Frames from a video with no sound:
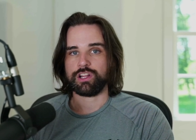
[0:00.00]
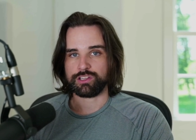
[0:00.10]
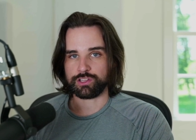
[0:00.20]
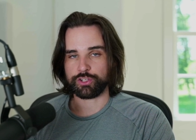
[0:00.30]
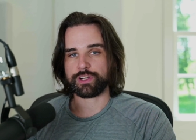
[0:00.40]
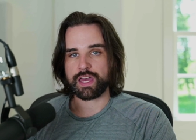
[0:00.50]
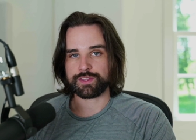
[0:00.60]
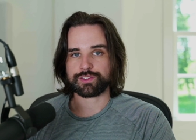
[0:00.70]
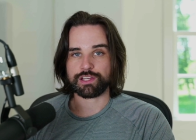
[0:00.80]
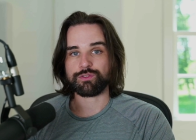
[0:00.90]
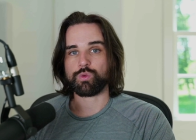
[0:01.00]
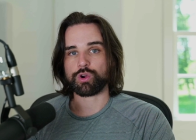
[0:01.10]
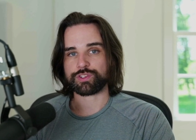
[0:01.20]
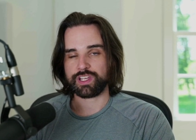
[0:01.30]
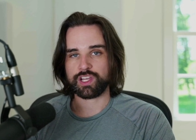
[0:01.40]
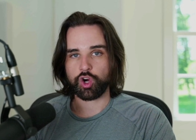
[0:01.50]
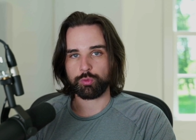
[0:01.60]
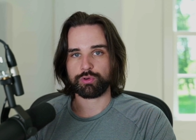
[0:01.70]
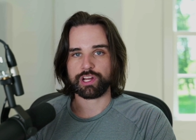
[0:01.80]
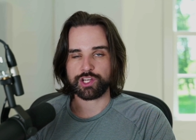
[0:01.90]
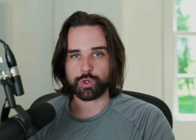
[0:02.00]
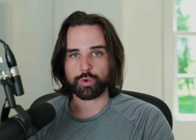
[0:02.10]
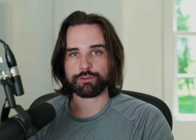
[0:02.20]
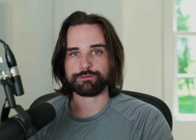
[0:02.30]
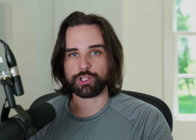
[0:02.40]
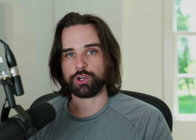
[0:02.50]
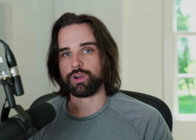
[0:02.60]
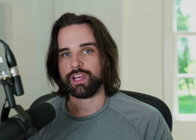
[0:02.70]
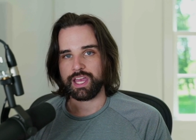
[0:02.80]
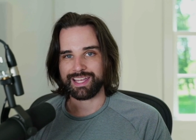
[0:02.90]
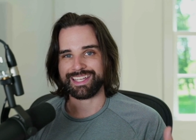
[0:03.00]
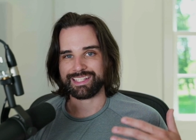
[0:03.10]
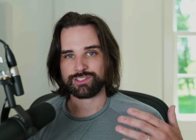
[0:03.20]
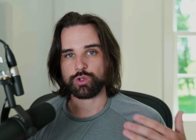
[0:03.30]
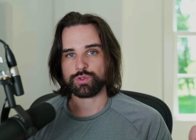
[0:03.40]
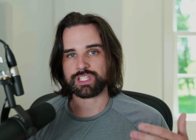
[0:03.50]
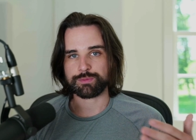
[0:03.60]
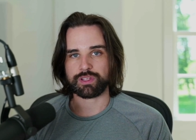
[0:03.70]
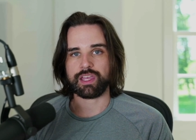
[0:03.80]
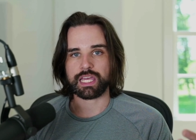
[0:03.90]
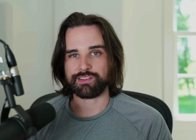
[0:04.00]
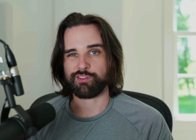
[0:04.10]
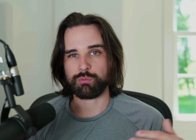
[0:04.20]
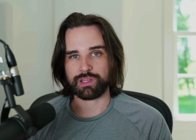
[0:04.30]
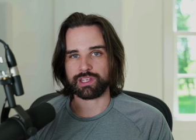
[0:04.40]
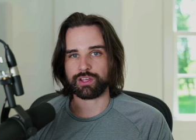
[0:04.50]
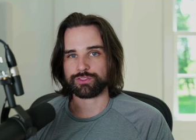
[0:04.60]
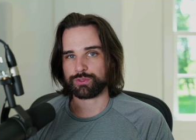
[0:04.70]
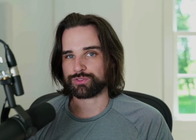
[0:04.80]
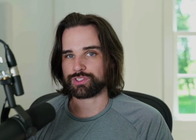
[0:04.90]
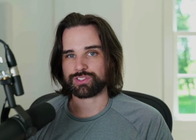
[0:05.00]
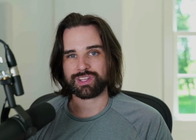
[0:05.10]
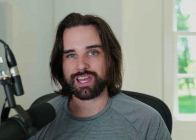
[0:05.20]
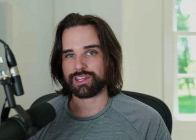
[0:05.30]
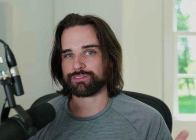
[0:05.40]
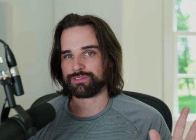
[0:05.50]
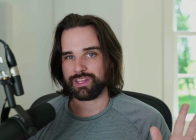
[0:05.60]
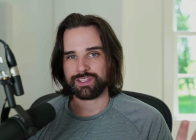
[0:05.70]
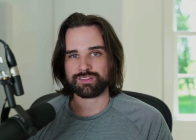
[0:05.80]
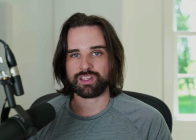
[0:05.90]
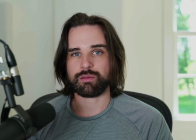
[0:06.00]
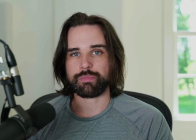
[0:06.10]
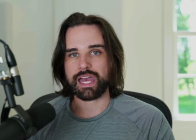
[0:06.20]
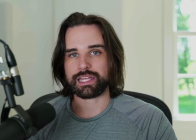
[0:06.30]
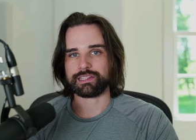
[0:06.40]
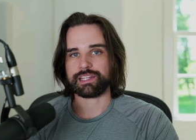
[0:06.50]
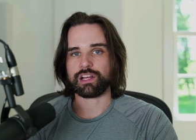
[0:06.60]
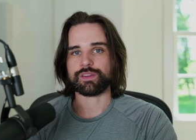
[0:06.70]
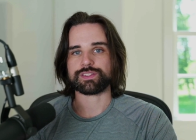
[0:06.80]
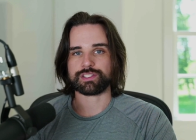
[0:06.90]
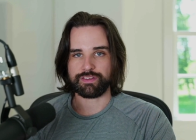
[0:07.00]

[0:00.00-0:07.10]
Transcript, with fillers: learn how this stuff works, incorporate it in your workflow, and get two steps ahead of everybody else who's just kind of sitting back and letting all this stuff